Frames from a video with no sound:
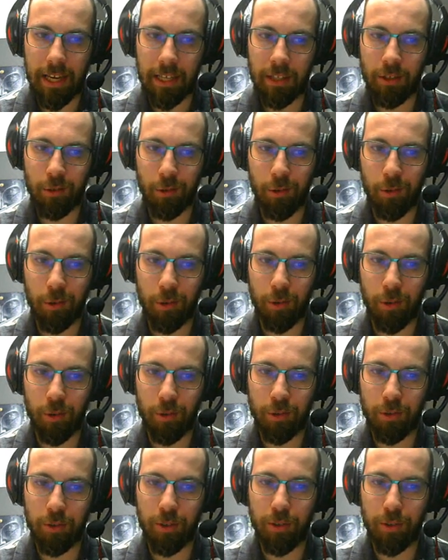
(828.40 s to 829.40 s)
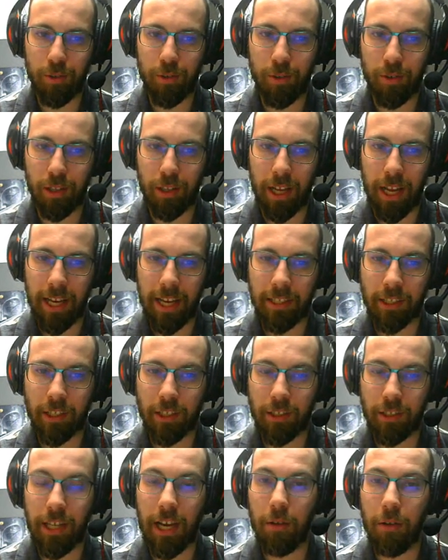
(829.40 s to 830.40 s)
yeah, Torkoal
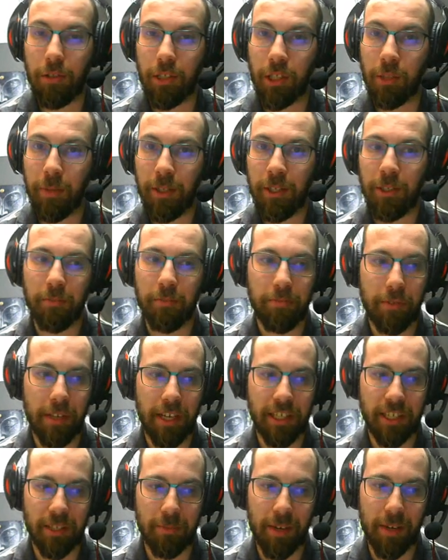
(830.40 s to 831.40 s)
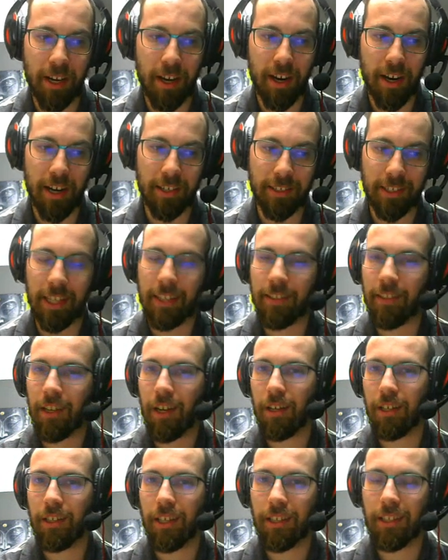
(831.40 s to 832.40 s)
has now a special place in my heart.
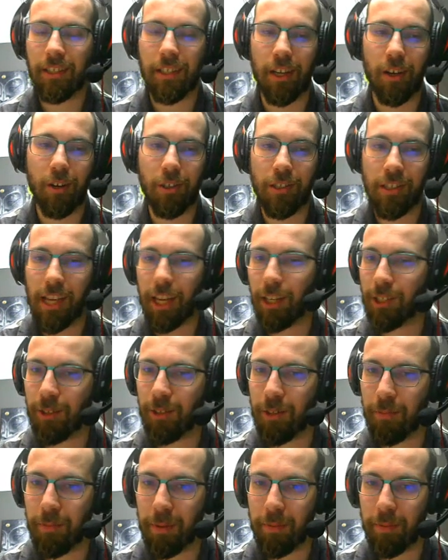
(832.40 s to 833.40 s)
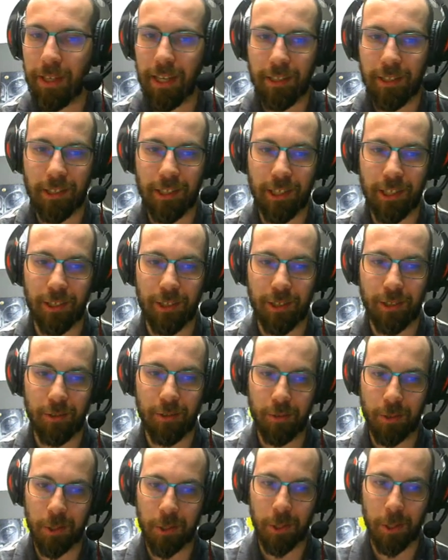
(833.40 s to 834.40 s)
And that is all thanks to the BBL
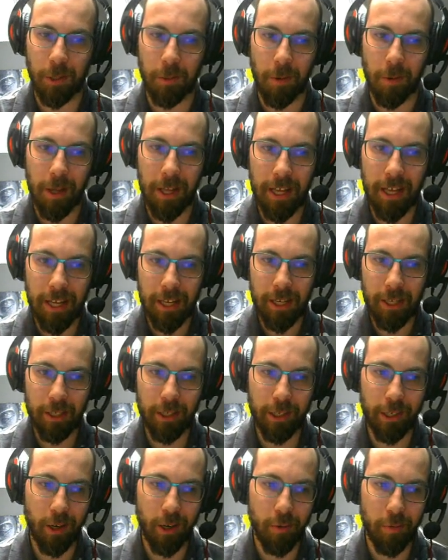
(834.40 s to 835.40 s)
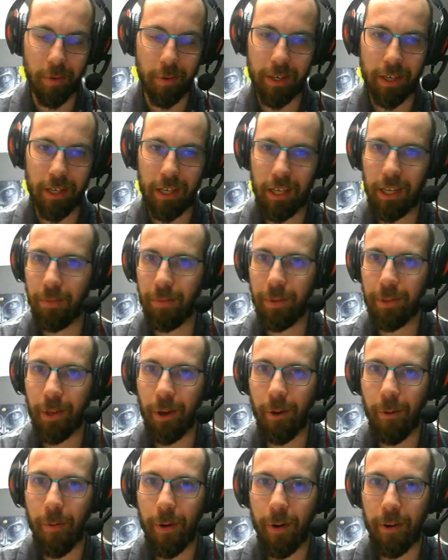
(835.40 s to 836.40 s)
Season 2. So, you know,
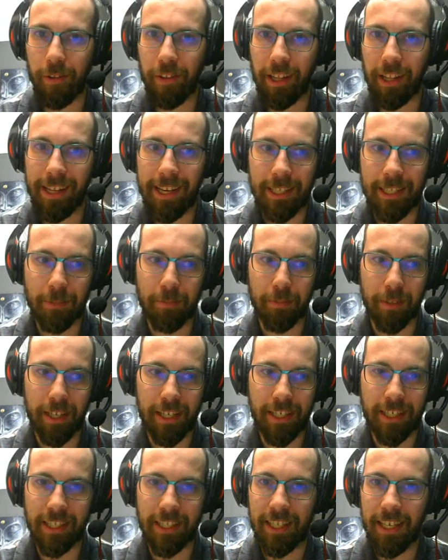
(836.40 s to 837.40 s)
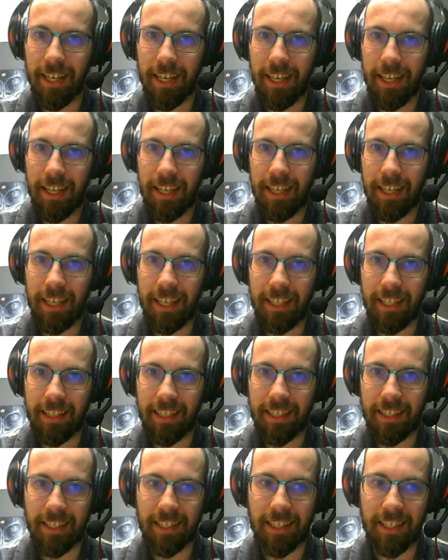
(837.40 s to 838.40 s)
even though we're on the last place
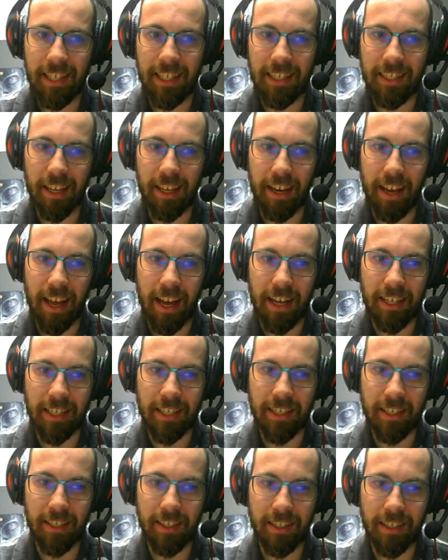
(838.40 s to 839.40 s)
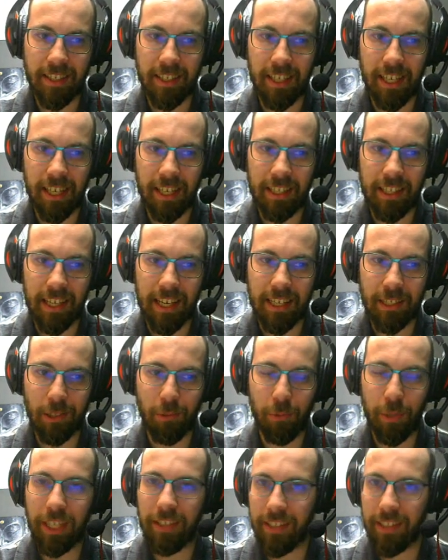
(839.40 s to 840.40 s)
in this season, I still think
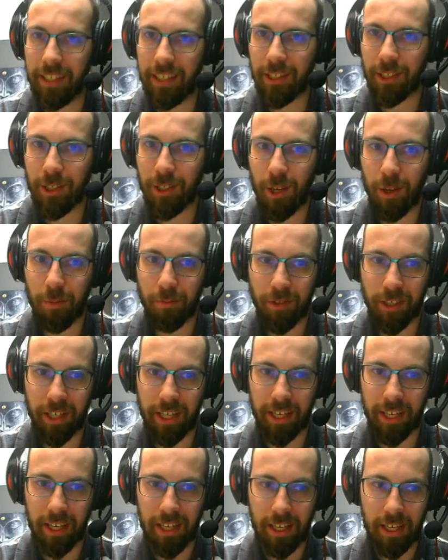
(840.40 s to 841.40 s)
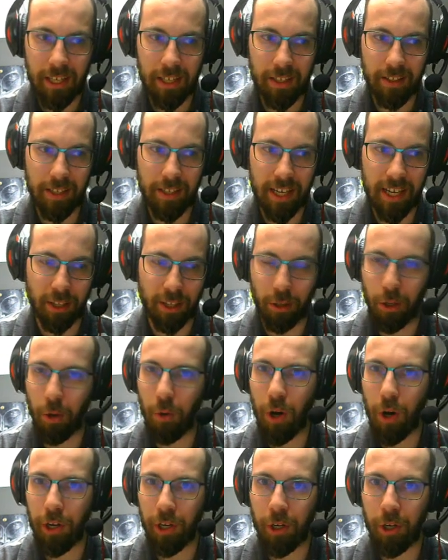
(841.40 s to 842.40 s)
that we did something
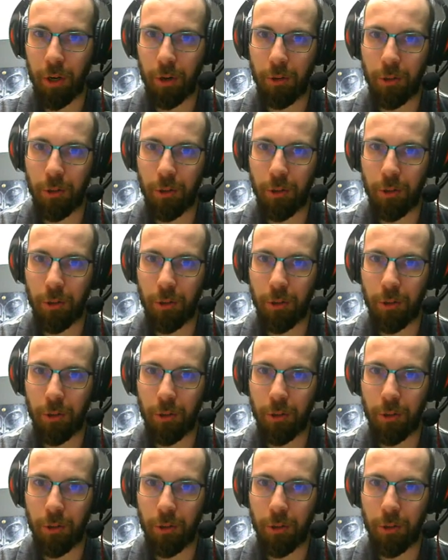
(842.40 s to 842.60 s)
that no